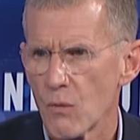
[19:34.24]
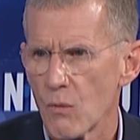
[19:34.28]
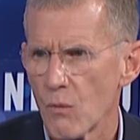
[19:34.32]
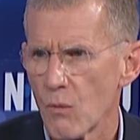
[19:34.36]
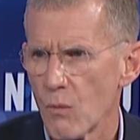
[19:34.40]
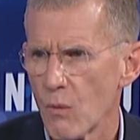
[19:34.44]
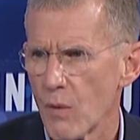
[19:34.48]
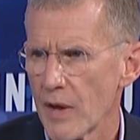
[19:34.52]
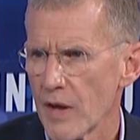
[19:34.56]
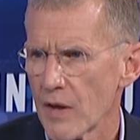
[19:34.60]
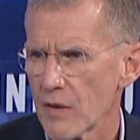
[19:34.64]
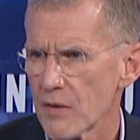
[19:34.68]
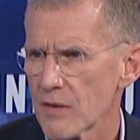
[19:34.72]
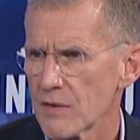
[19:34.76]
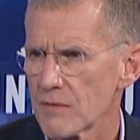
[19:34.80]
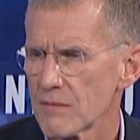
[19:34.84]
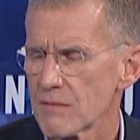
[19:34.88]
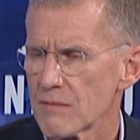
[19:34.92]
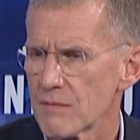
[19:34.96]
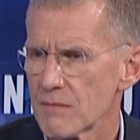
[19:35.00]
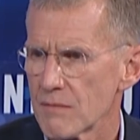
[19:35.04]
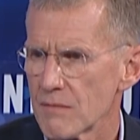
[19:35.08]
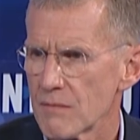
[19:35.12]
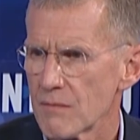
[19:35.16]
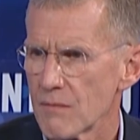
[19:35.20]
We had to,
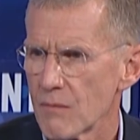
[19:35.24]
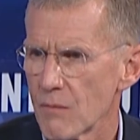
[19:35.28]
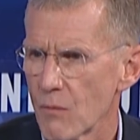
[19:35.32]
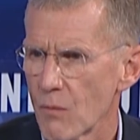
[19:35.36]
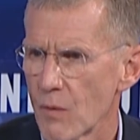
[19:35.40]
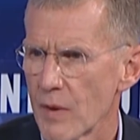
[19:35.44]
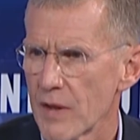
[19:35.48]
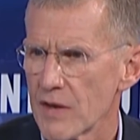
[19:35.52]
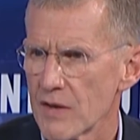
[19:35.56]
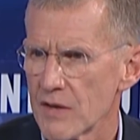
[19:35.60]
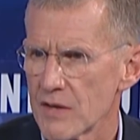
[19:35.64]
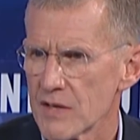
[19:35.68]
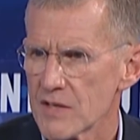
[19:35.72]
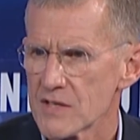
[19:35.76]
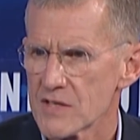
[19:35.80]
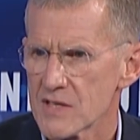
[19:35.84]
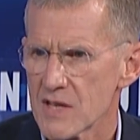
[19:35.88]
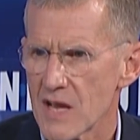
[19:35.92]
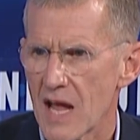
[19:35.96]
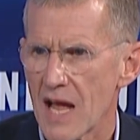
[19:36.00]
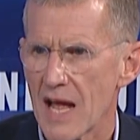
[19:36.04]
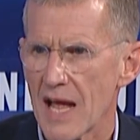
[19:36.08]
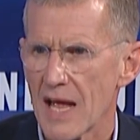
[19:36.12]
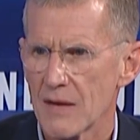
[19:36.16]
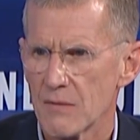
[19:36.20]
we had to
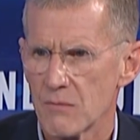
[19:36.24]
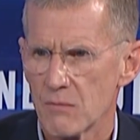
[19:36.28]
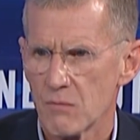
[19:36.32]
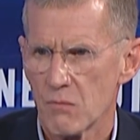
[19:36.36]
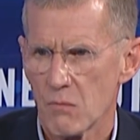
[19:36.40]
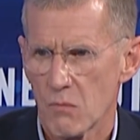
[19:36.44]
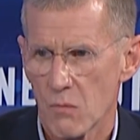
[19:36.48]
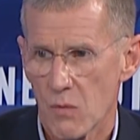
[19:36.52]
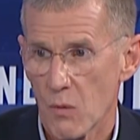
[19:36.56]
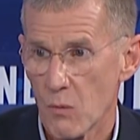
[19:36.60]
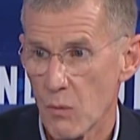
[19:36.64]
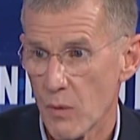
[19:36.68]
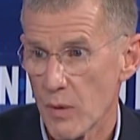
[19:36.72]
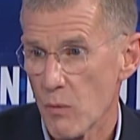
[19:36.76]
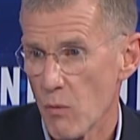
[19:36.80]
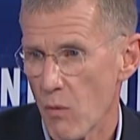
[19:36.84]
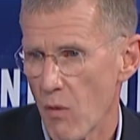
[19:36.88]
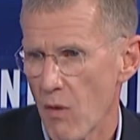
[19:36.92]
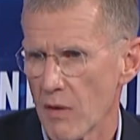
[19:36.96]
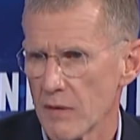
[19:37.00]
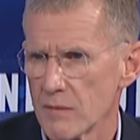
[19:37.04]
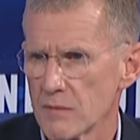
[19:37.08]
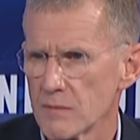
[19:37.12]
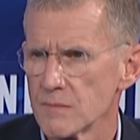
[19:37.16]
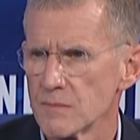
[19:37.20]
decide what we
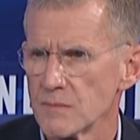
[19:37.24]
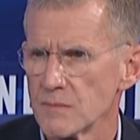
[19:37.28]
want.